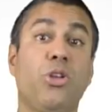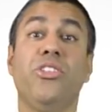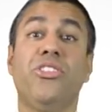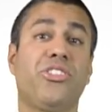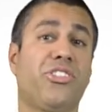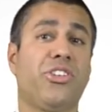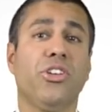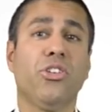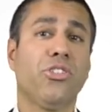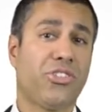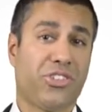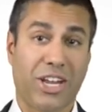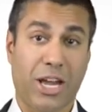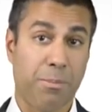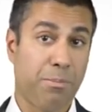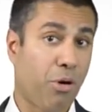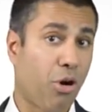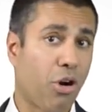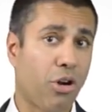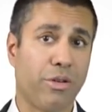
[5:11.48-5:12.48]
You can still
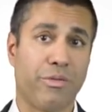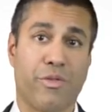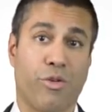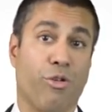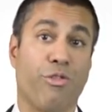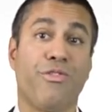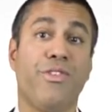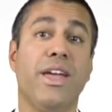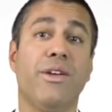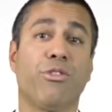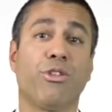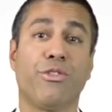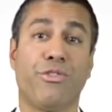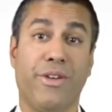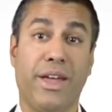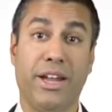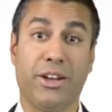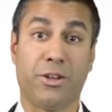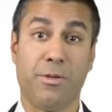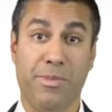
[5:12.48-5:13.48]
stay part of your favorite
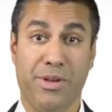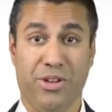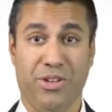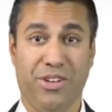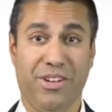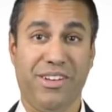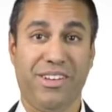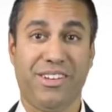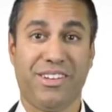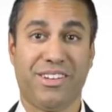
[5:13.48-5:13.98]
fan community.